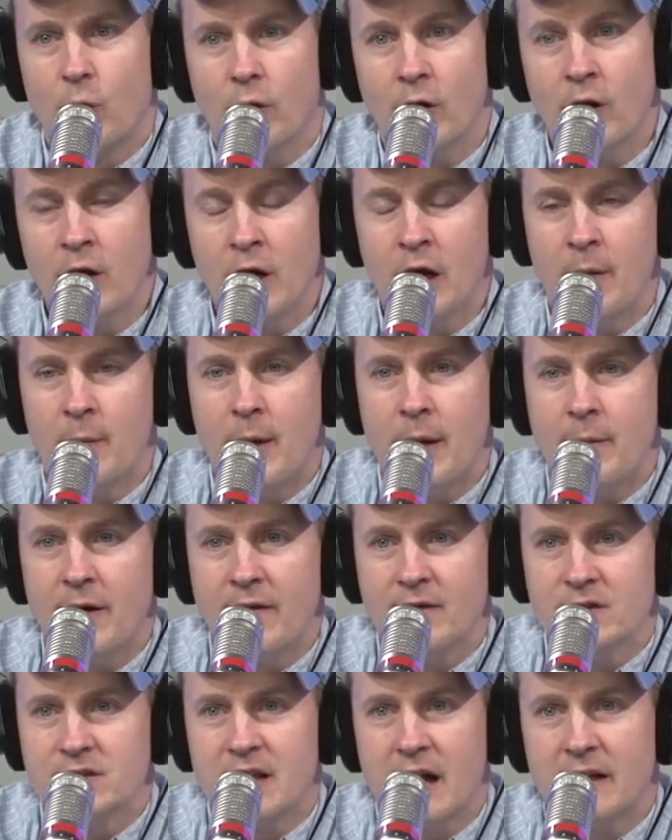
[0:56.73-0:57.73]
Or maybe
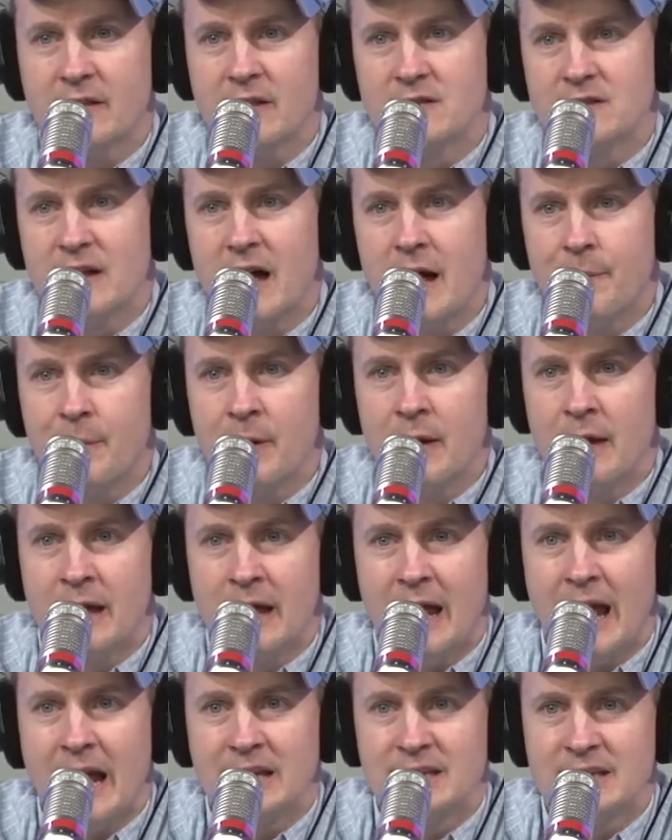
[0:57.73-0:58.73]
you have a stock that's up
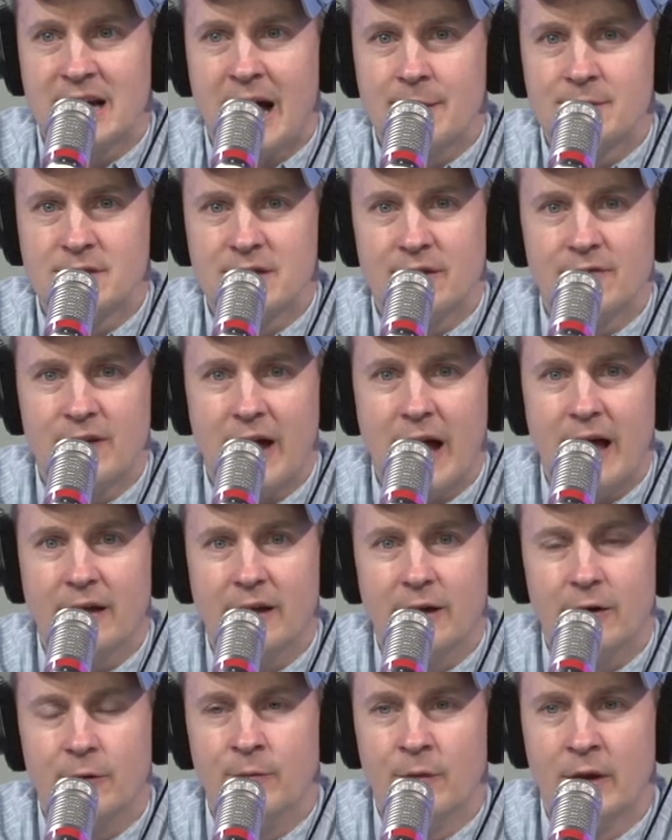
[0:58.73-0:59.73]
8 times in
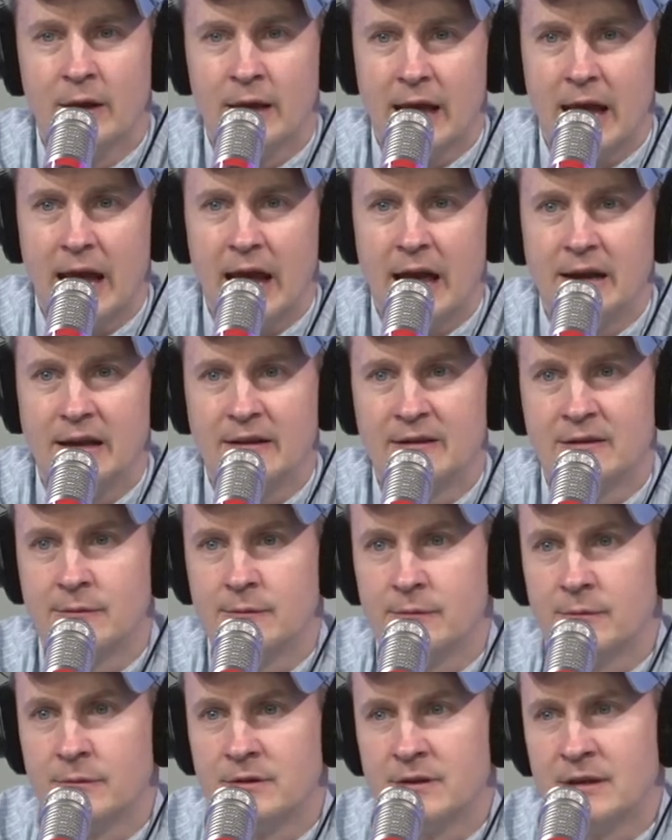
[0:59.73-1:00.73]
value and
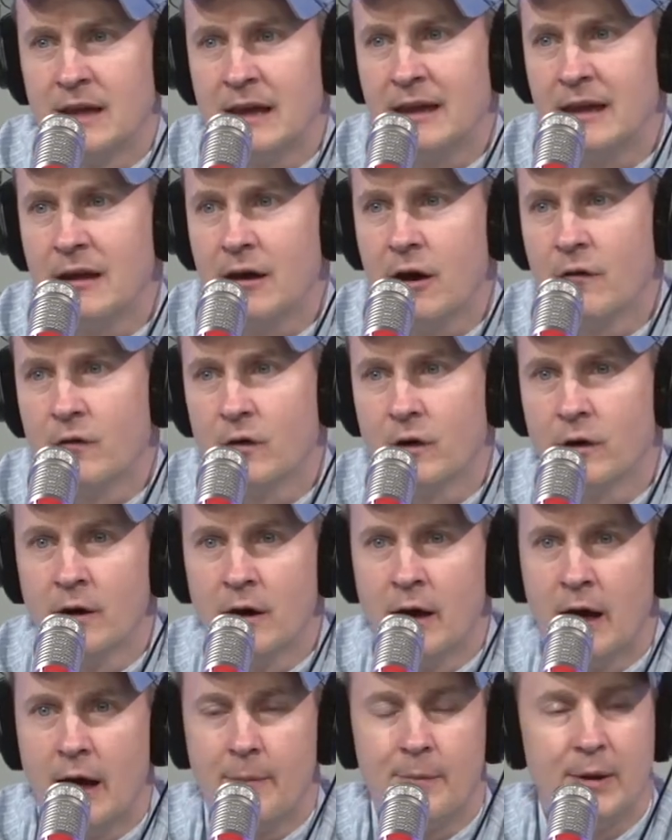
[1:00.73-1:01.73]
it's taking over
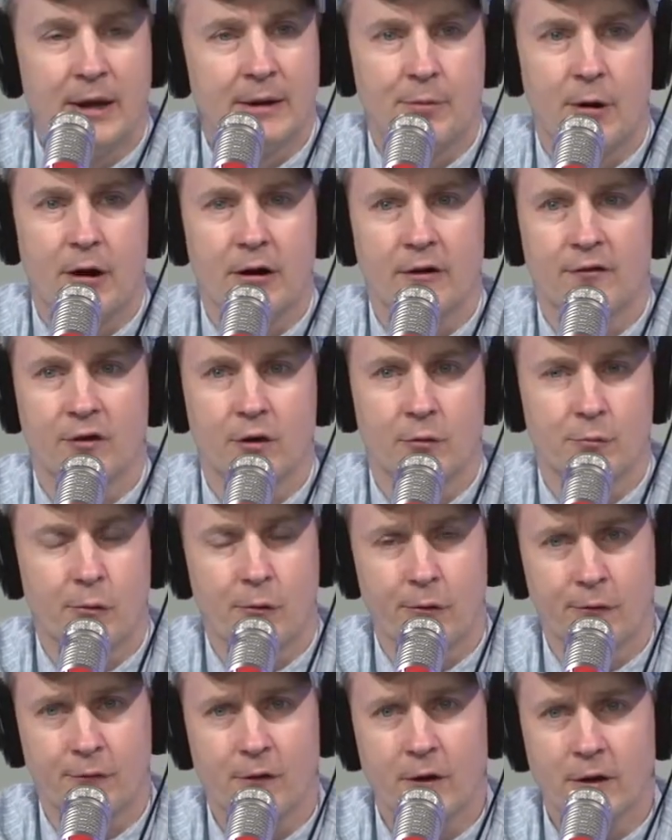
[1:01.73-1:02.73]
a big part of your
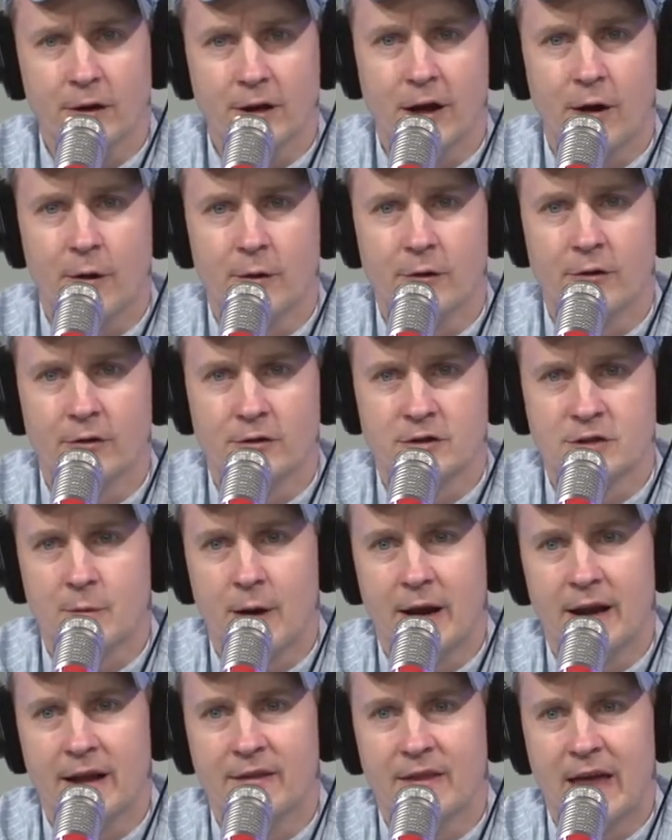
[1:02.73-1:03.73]
portfolio and you're
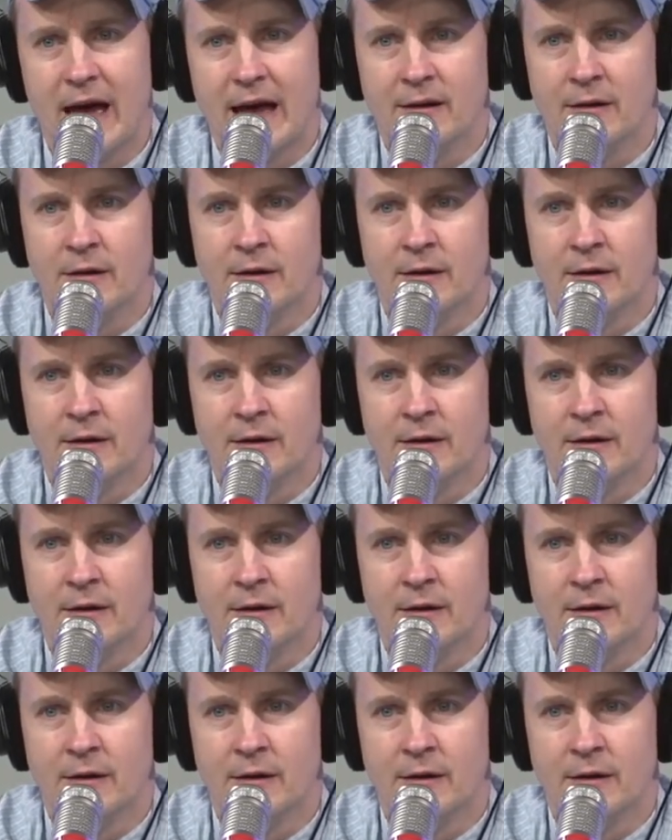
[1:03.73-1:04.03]
sweating that